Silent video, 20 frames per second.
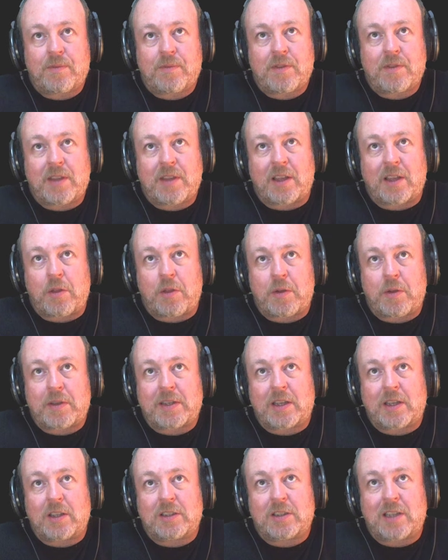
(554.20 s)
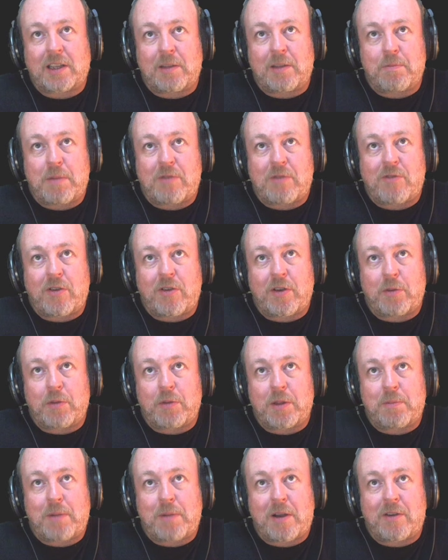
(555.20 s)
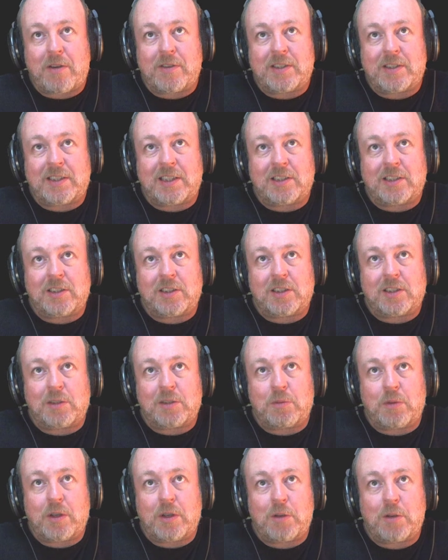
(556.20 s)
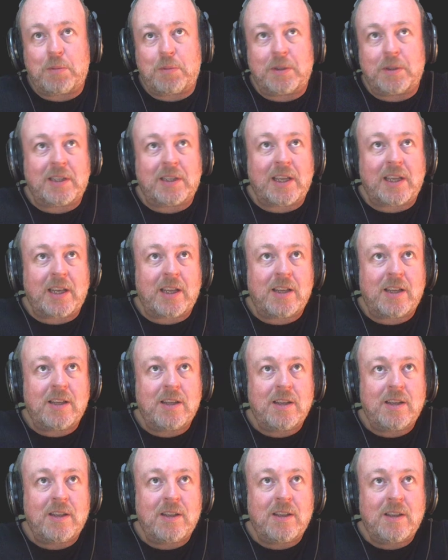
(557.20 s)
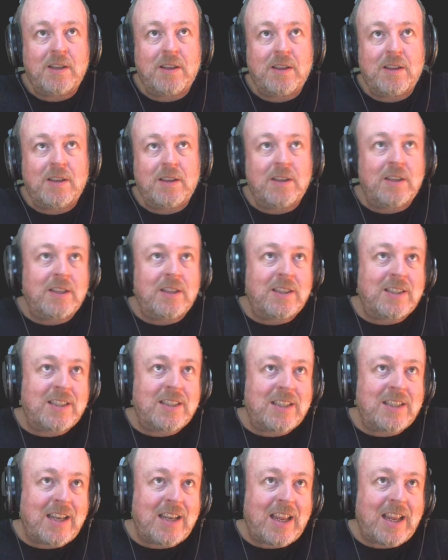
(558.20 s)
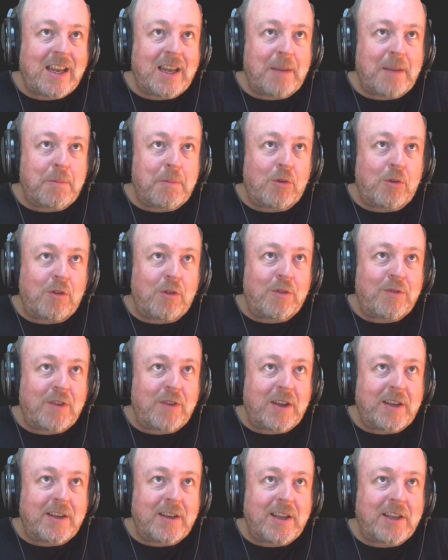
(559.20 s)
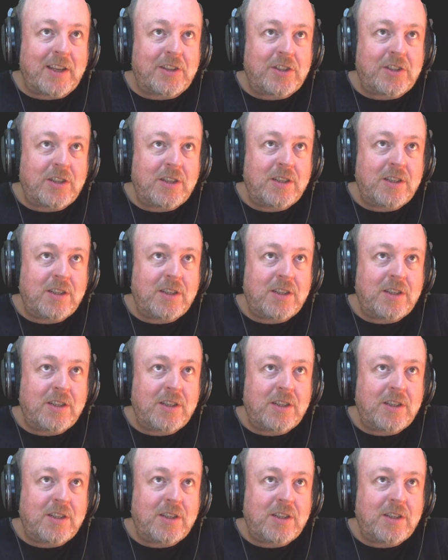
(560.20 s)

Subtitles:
thing, otherwise it looks like you've been around it with a pair of scissors, and we're hoping to get a slightly more refined edge.